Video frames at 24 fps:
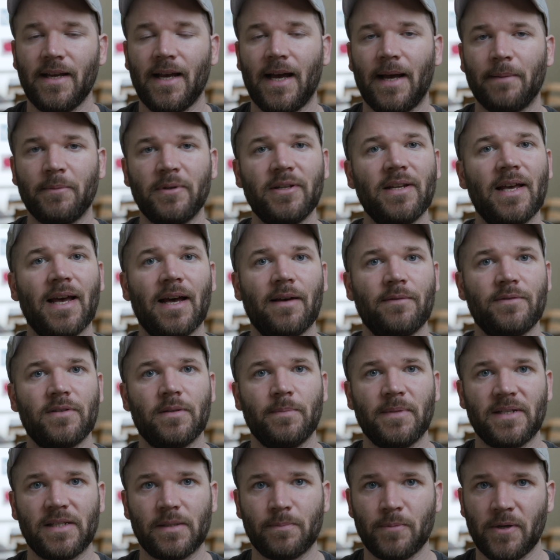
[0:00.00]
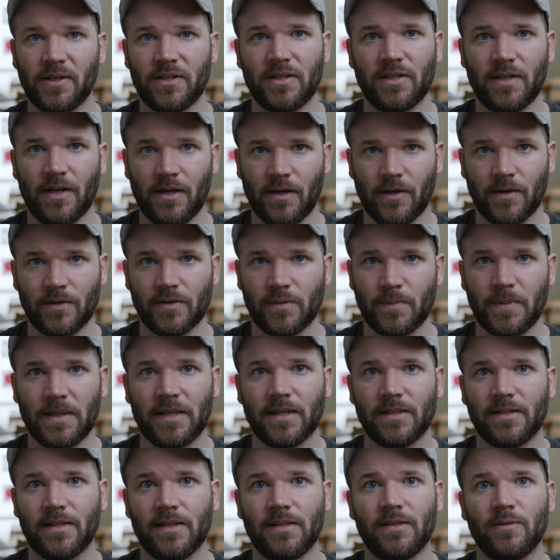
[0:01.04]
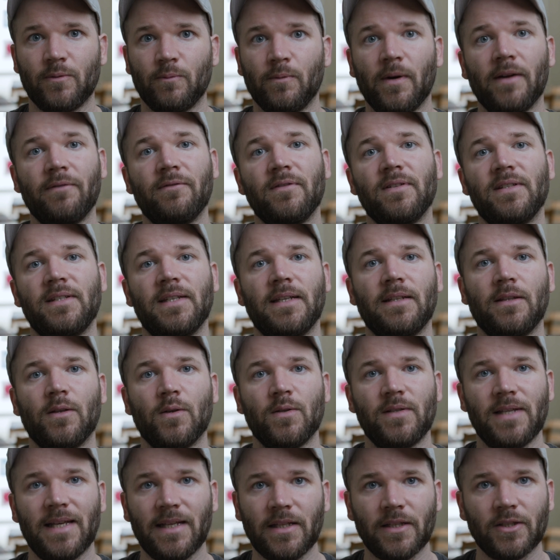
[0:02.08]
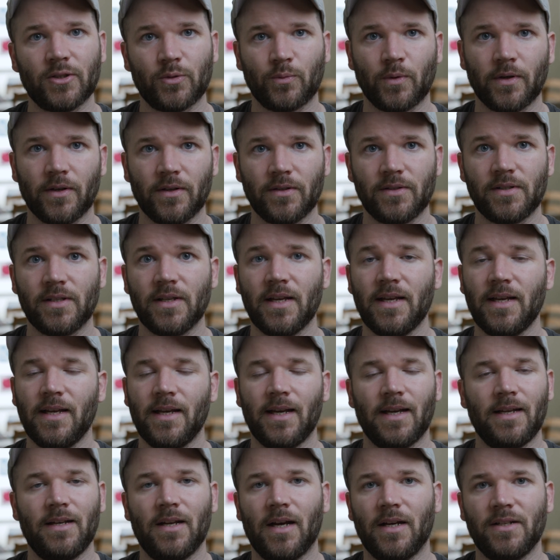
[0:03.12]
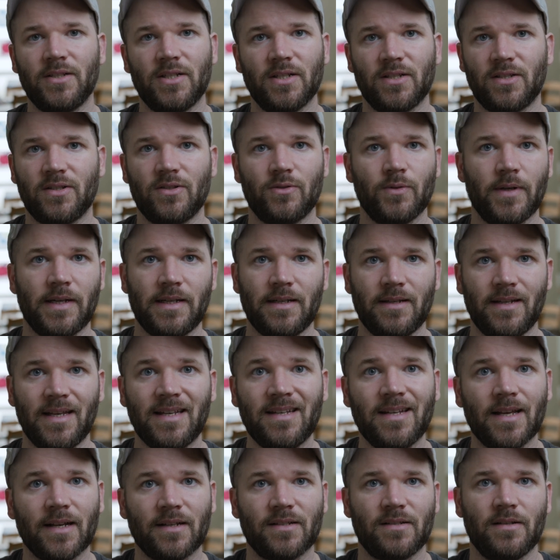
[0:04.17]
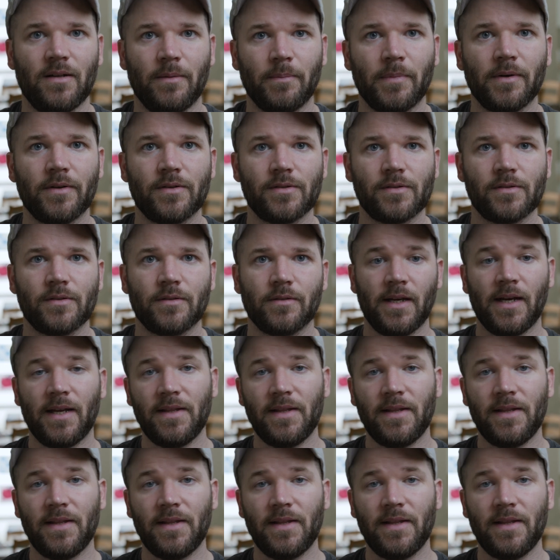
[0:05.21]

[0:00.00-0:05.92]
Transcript: I'm gonna have some expression errors because it's referencing those English words and not just straight index numbers.